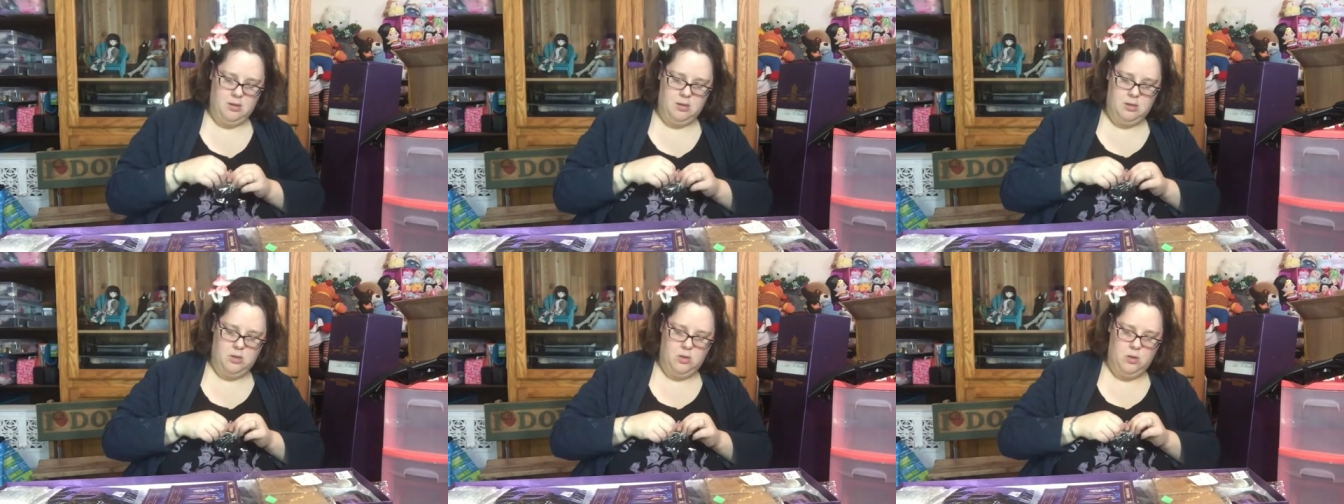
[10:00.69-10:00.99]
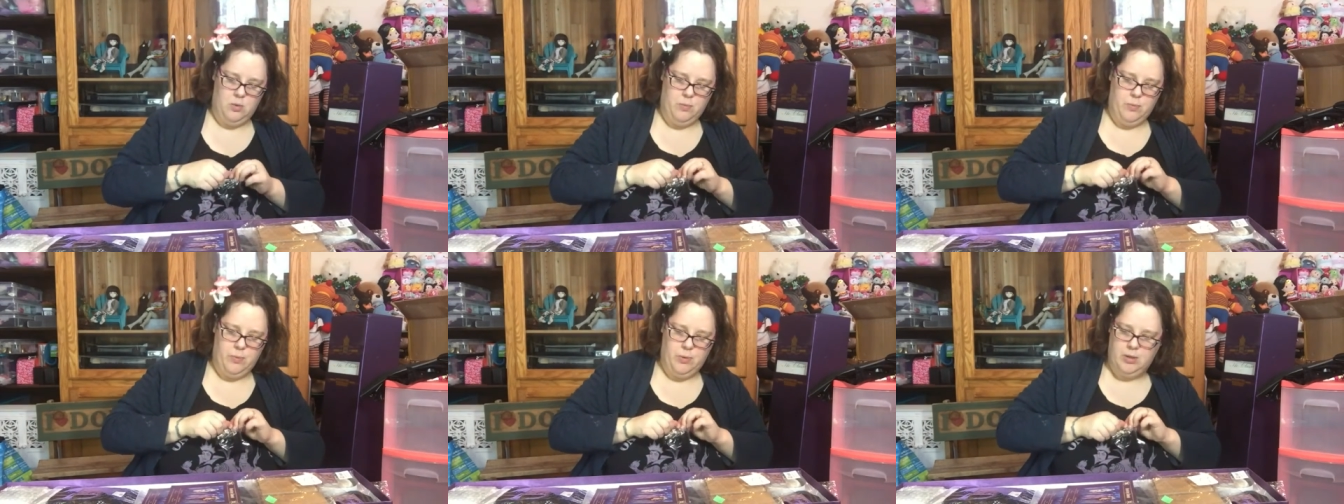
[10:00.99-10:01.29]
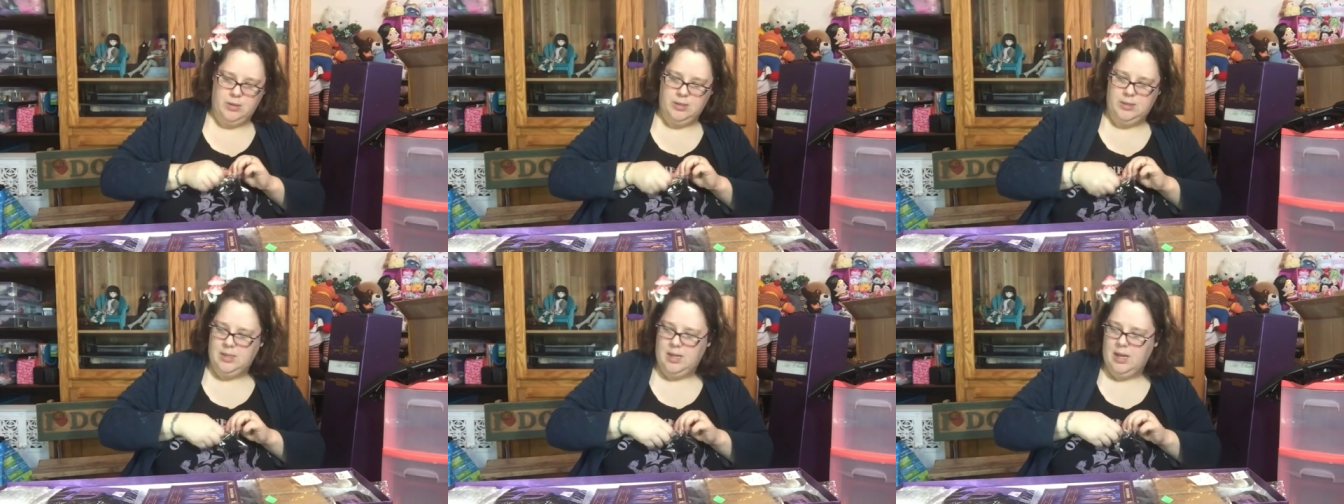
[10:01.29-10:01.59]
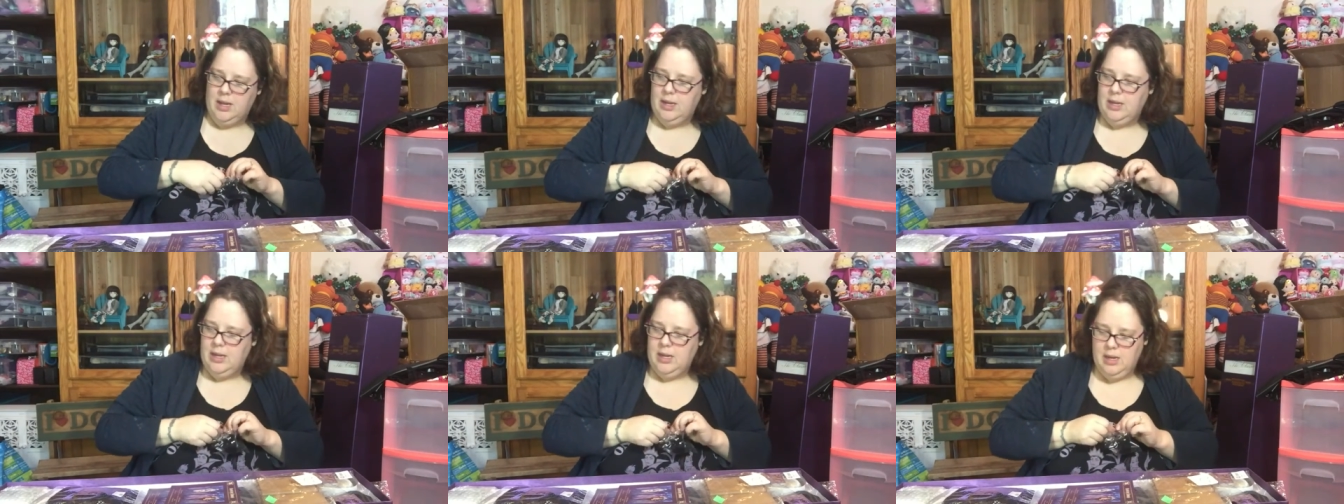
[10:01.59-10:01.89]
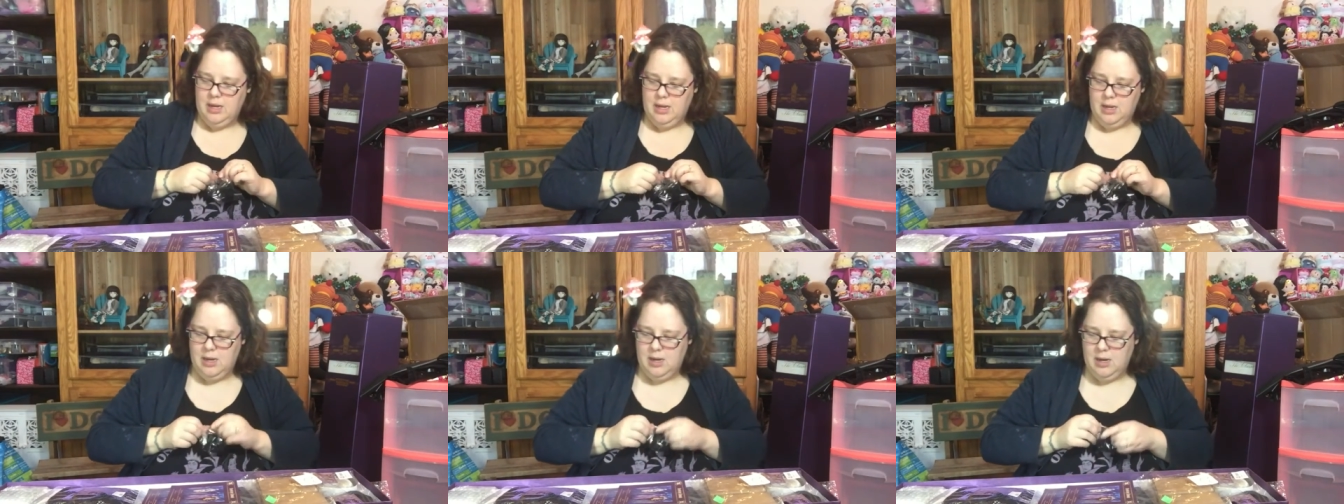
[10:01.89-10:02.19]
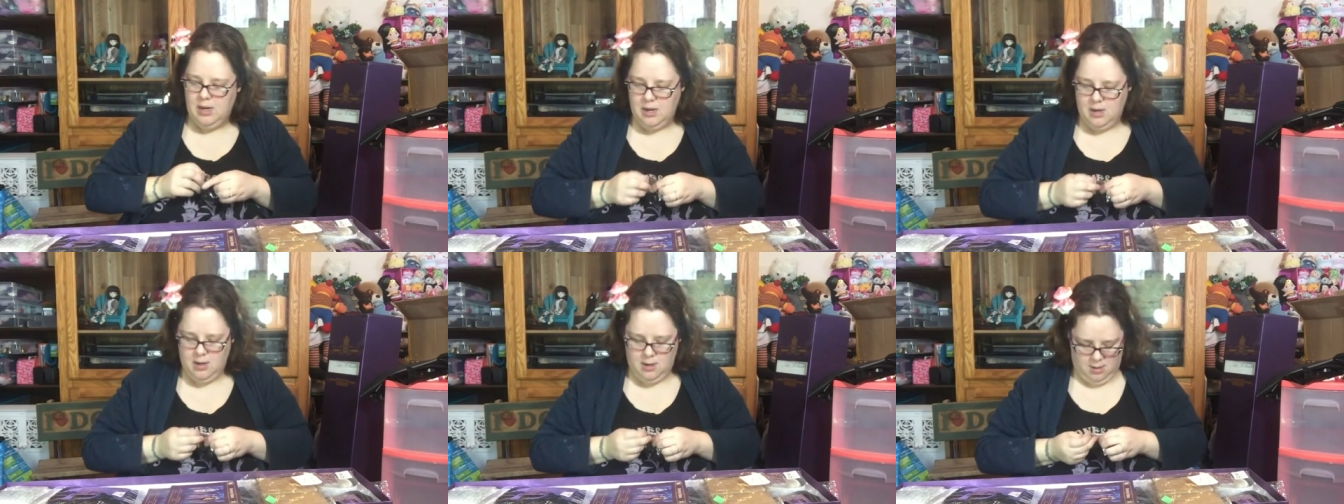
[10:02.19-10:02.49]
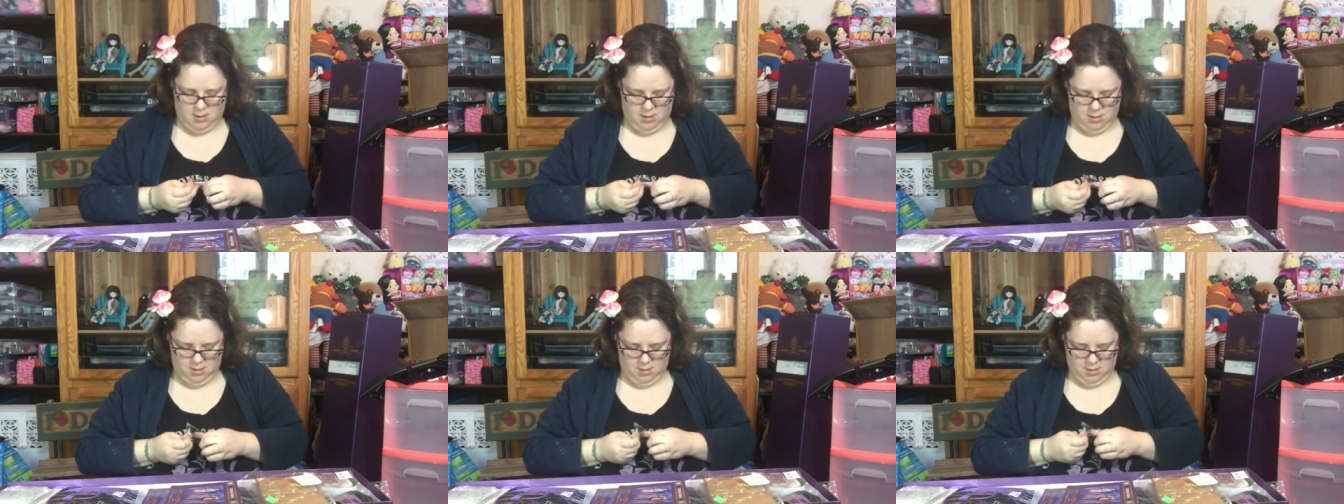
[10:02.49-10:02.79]
super excited.
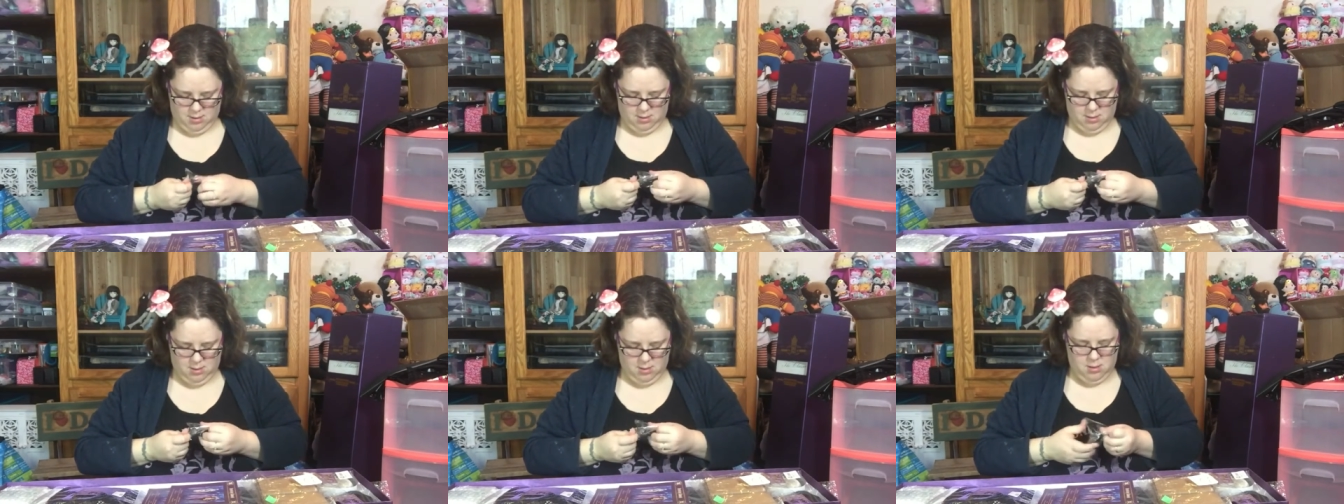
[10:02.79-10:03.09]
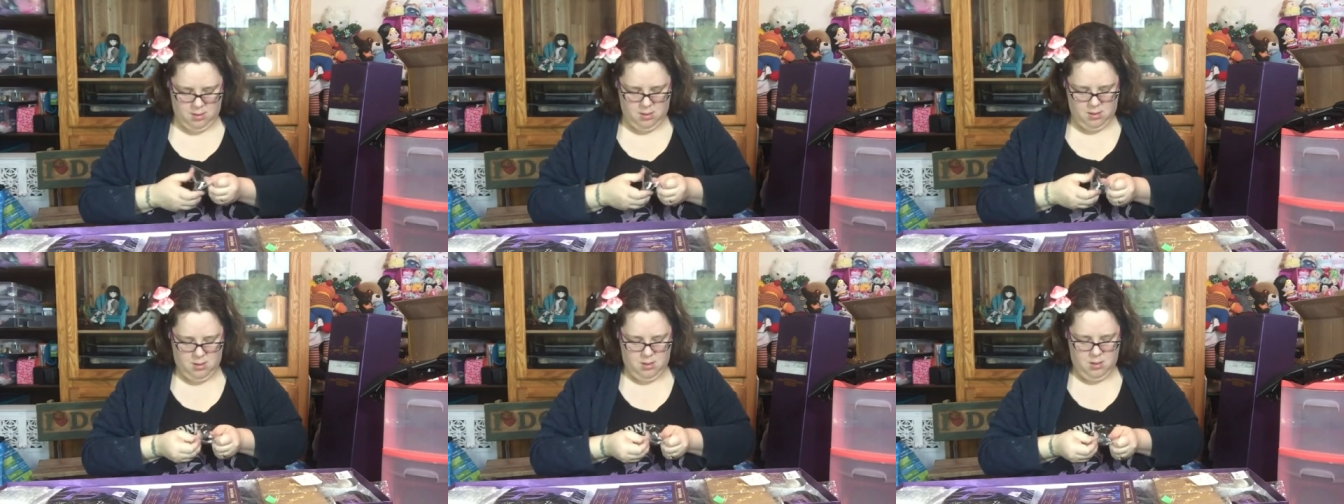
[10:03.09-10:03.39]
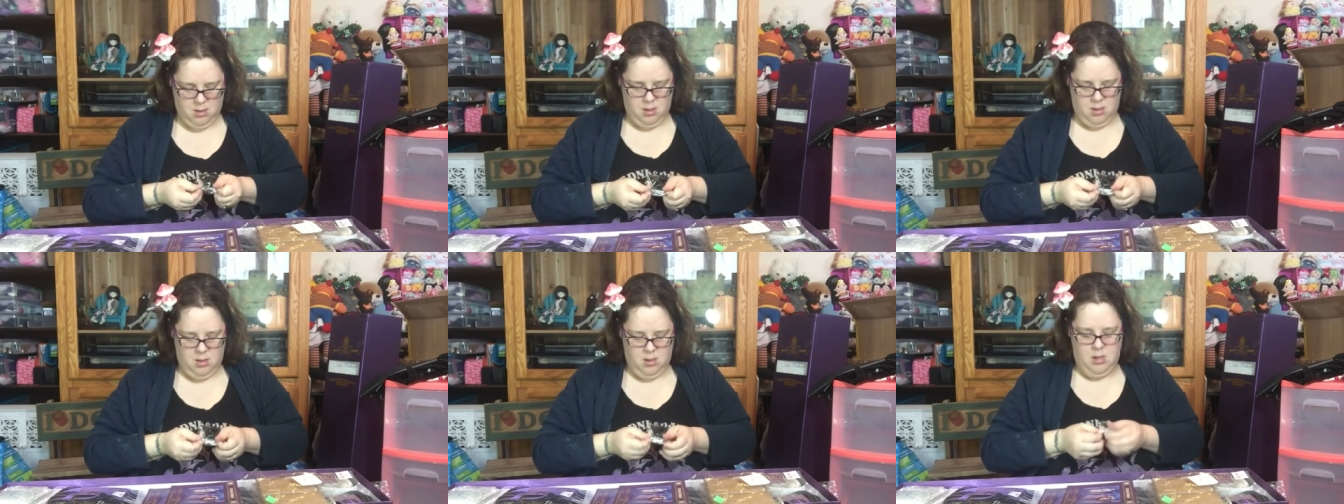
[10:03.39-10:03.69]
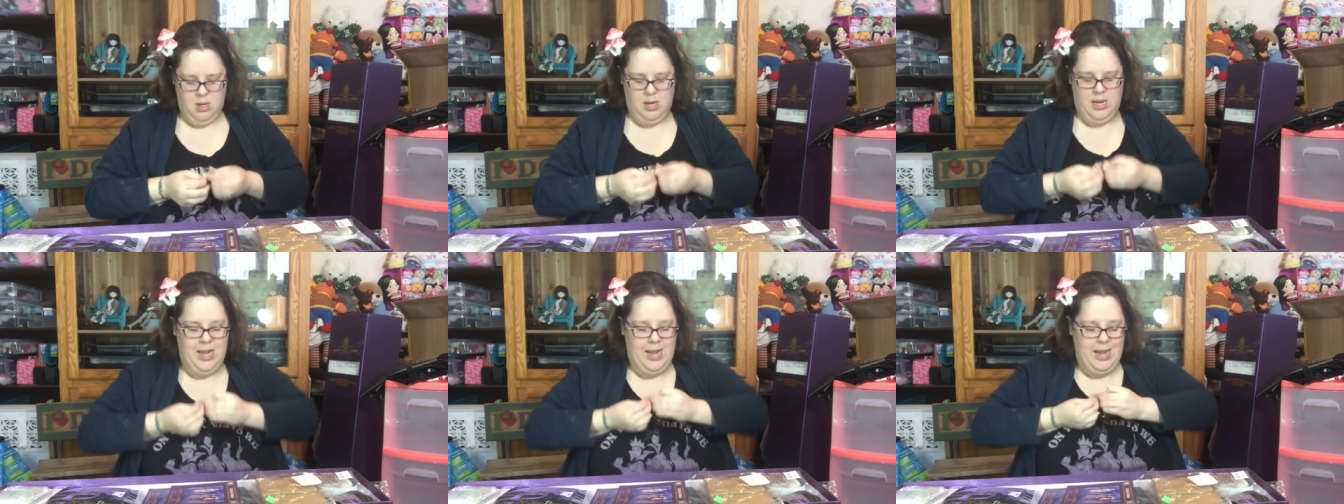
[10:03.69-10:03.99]
I